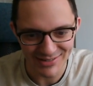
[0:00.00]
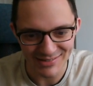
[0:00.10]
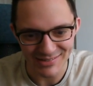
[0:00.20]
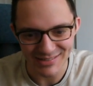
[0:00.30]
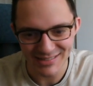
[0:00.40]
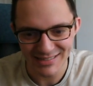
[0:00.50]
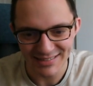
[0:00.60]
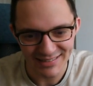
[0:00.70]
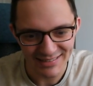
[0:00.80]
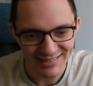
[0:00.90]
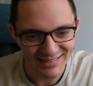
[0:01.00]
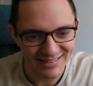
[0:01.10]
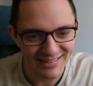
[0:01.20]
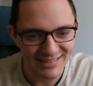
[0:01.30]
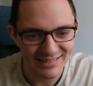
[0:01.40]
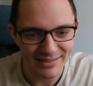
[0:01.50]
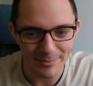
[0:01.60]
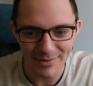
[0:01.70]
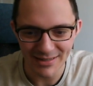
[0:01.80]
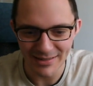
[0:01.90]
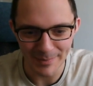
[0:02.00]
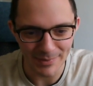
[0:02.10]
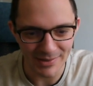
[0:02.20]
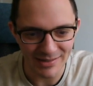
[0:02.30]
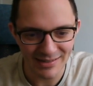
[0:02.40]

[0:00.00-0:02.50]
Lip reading: cards. You pick a number and